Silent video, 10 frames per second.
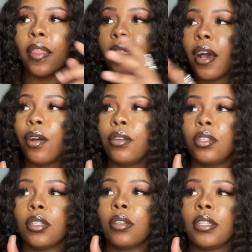Now you're
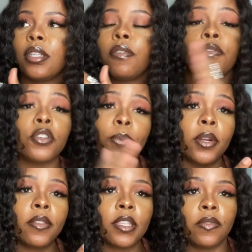just gonna see the first part
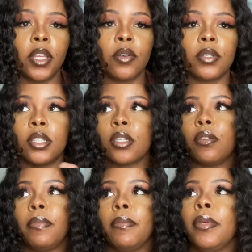of this video is just
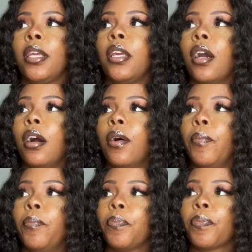gonna be me
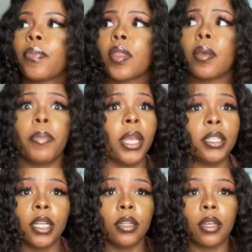
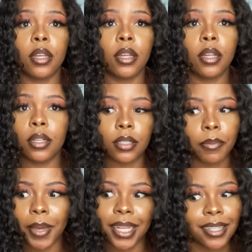painting the
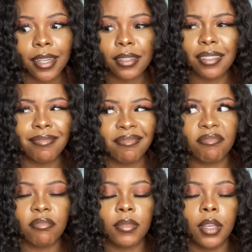painting.
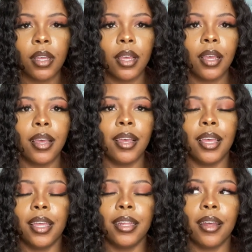
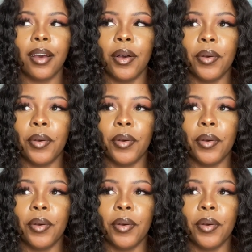And